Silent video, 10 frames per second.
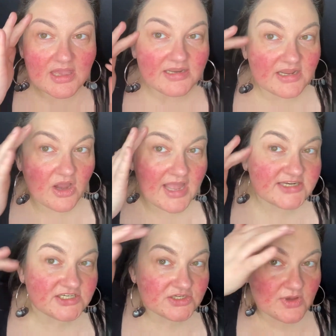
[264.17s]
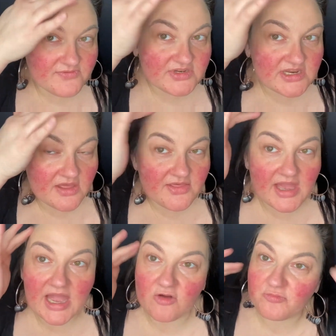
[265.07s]
Now, I actually do have another
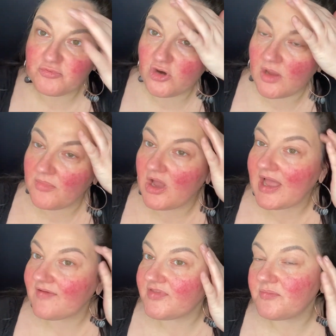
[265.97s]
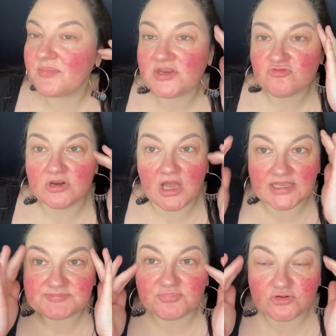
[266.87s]
e.l.f. primer. I have the
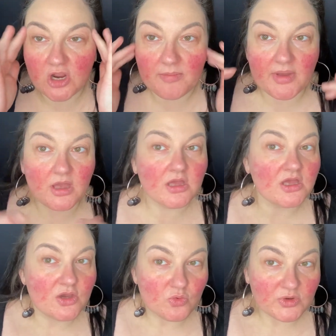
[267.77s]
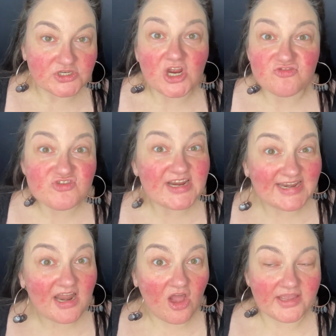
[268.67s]
Mineralized Primer, which I really
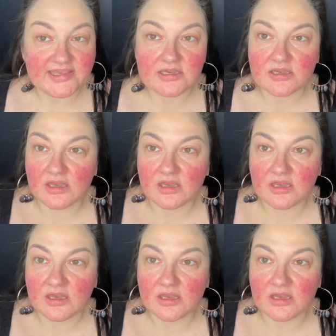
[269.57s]
like.